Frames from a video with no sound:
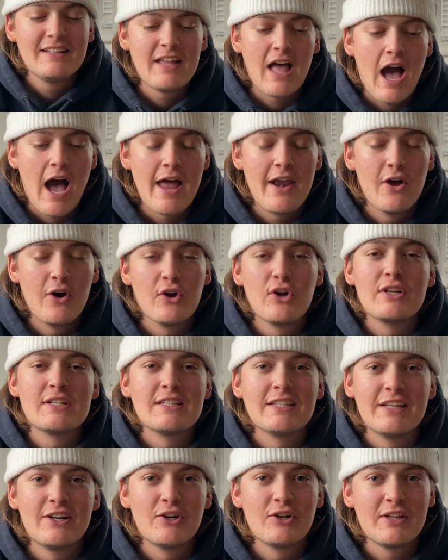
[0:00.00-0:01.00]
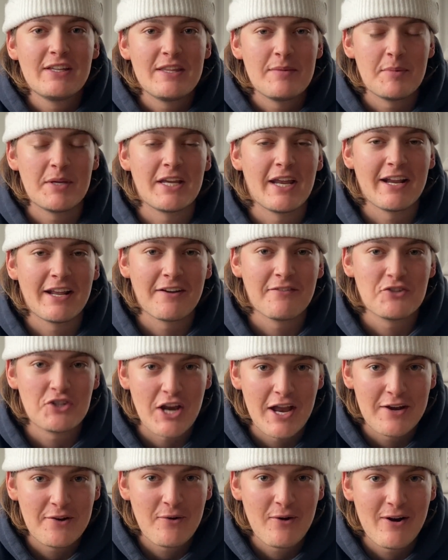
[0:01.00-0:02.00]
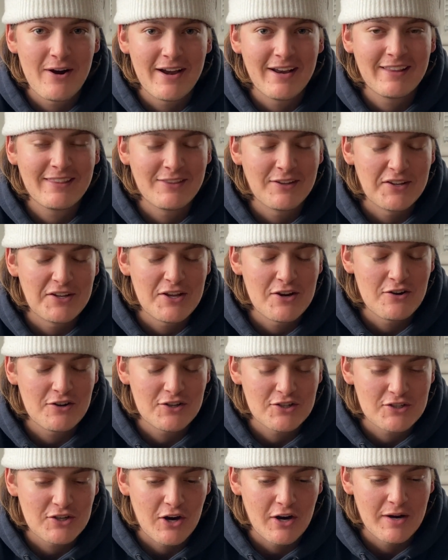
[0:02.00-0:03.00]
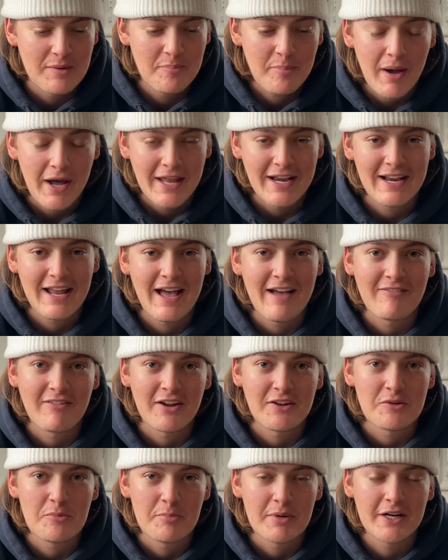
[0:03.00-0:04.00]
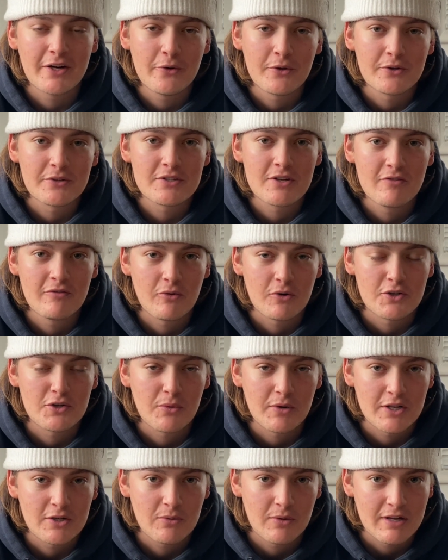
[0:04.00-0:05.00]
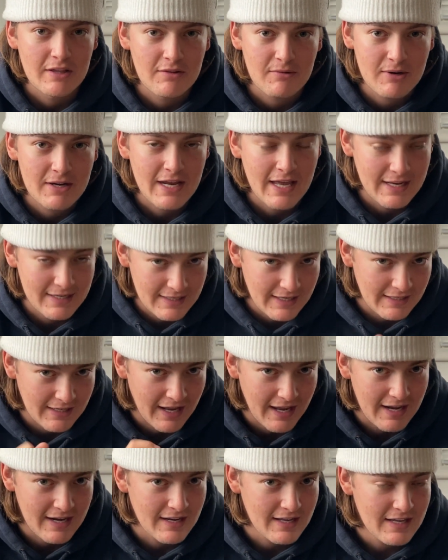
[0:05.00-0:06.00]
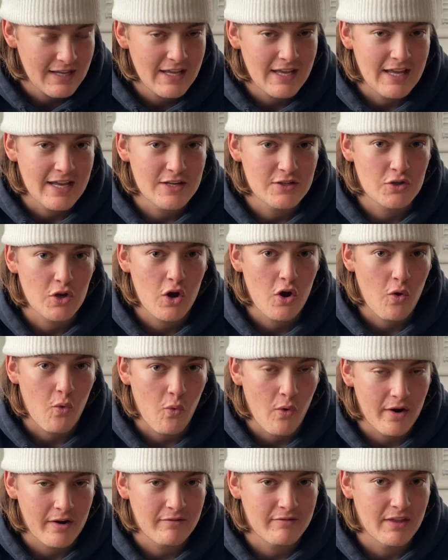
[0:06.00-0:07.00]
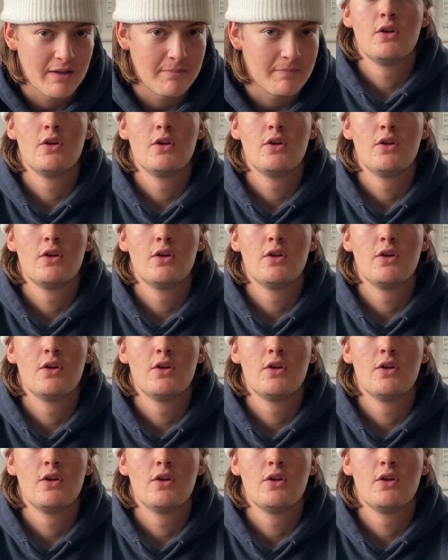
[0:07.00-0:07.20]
I know it is literally the beginning of January, the year just started, but I've got some big goals for 2023, and 10K is one of them.